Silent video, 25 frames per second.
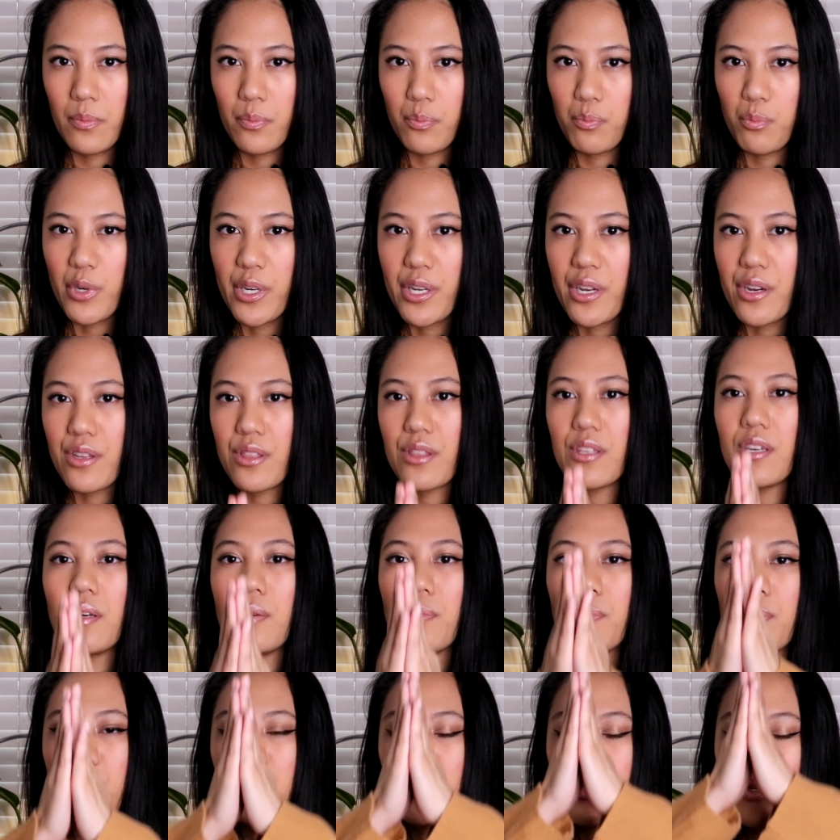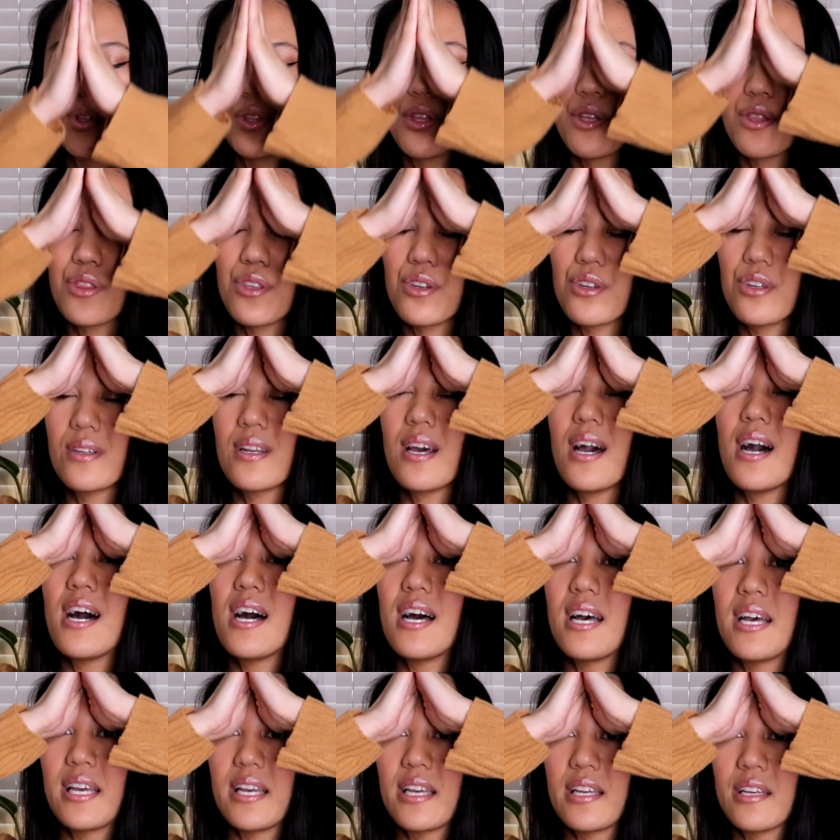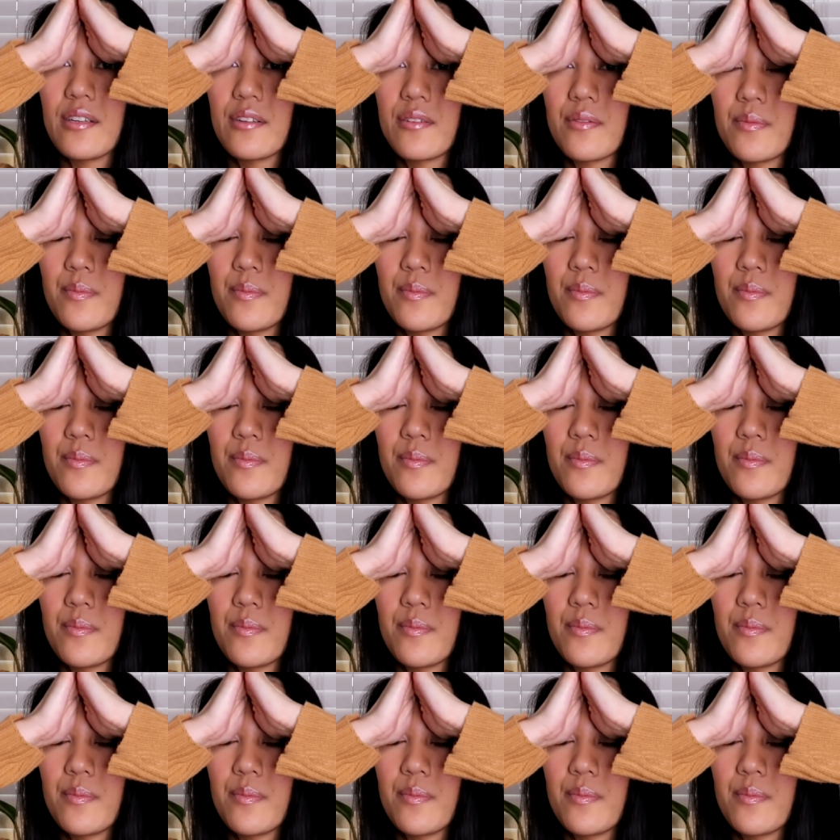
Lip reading: Bring your thumbs to the third eye,